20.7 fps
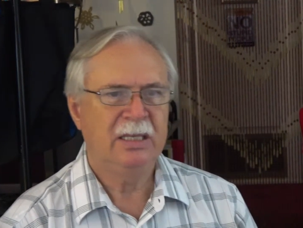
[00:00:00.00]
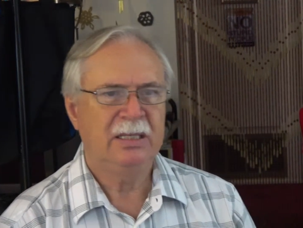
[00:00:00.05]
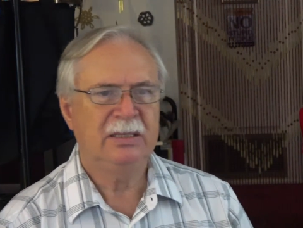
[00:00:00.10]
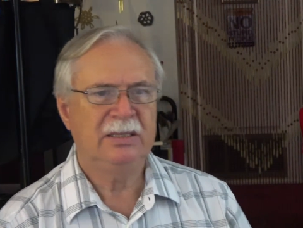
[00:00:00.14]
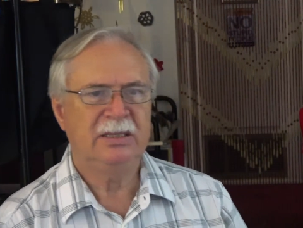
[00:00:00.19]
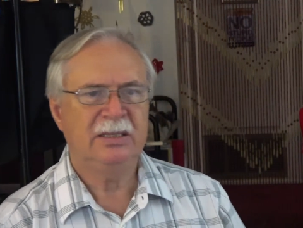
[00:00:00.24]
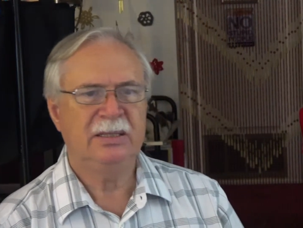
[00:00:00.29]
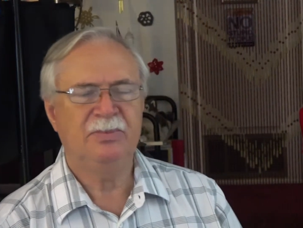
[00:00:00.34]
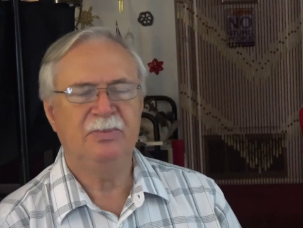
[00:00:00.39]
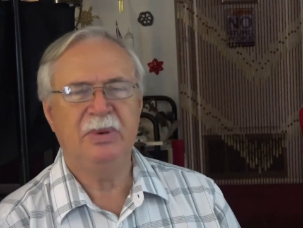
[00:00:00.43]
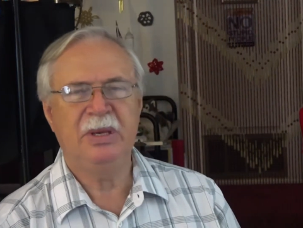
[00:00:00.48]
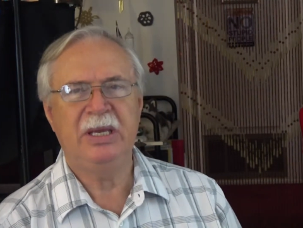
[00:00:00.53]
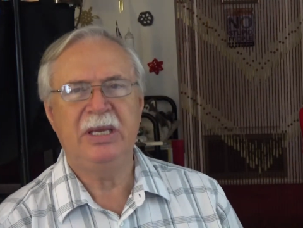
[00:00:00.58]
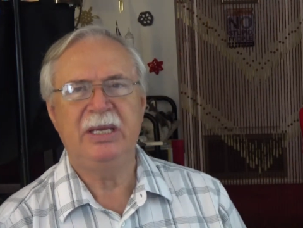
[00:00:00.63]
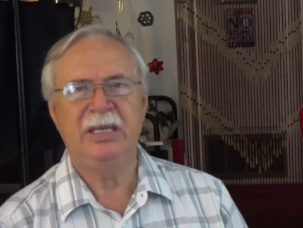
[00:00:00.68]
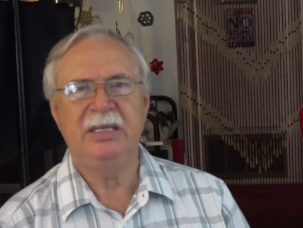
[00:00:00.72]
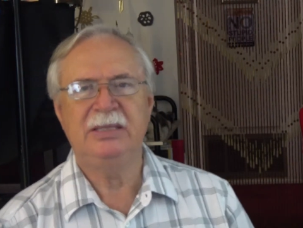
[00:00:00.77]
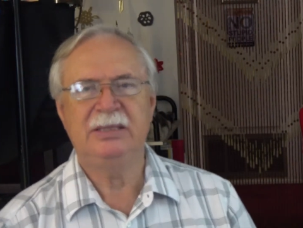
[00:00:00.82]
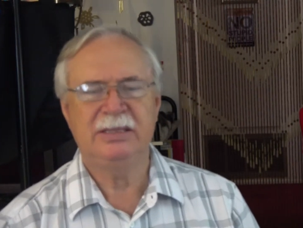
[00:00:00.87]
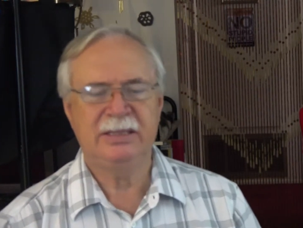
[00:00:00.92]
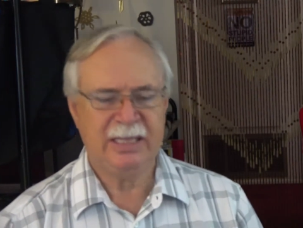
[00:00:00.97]
This is a
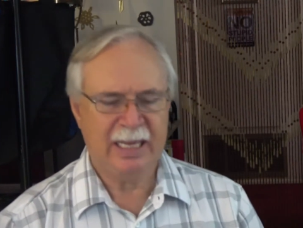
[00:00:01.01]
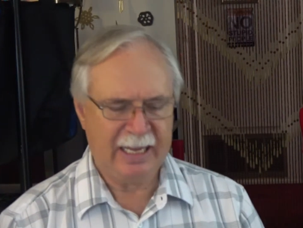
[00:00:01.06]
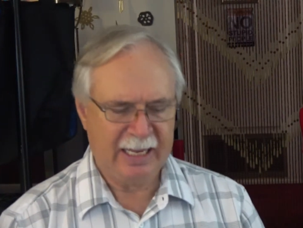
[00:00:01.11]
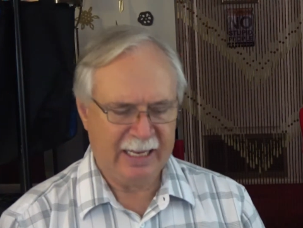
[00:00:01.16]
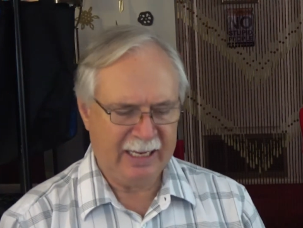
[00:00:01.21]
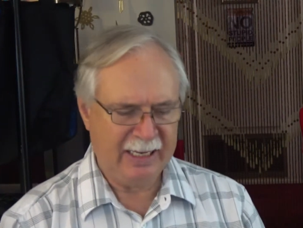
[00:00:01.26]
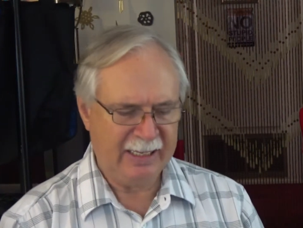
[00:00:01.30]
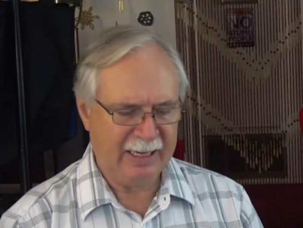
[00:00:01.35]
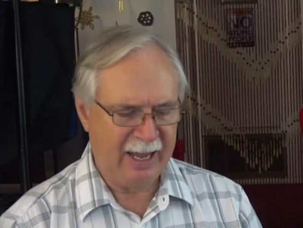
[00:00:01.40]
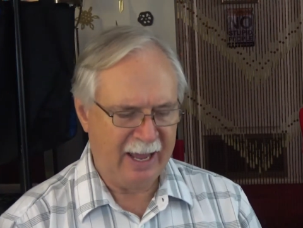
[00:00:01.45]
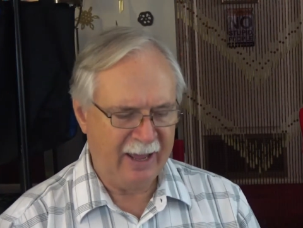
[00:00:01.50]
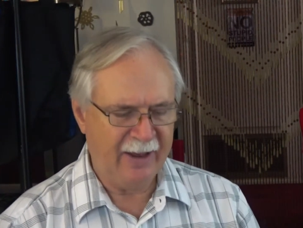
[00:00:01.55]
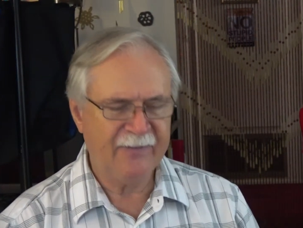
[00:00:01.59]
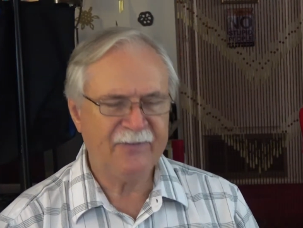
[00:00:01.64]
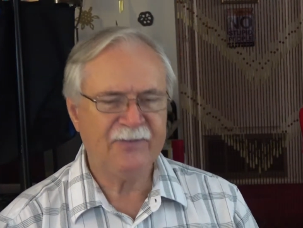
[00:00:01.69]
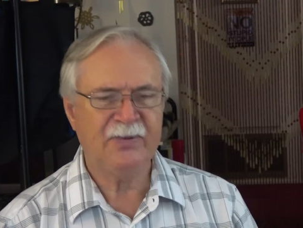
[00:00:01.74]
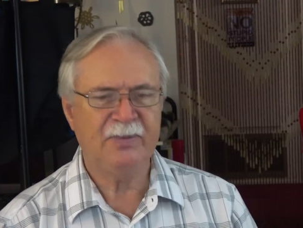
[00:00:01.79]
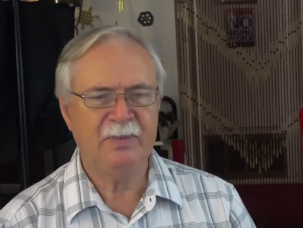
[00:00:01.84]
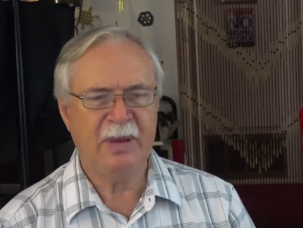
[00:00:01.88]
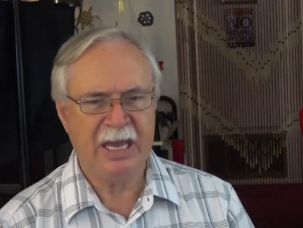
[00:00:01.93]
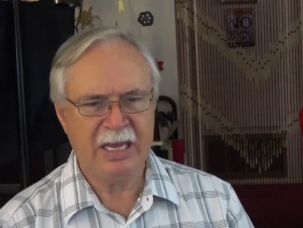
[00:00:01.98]
piece in
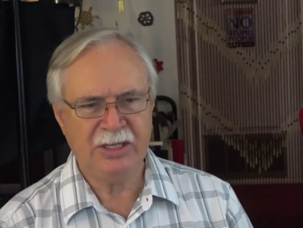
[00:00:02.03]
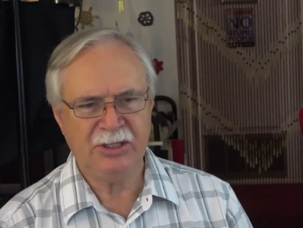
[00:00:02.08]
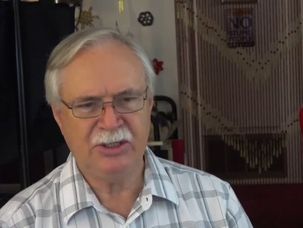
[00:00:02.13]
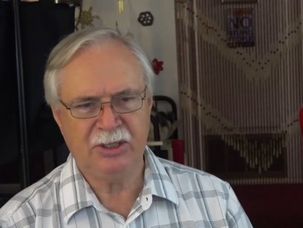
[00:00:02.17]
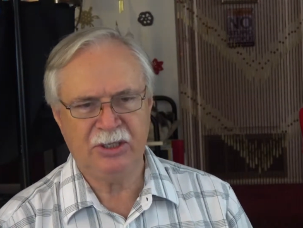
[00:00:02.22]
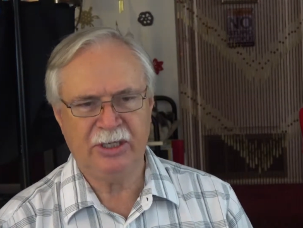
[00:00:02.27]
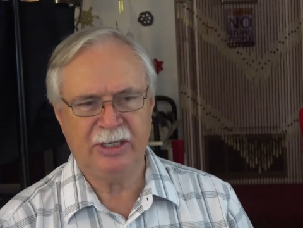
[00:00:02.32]
F major.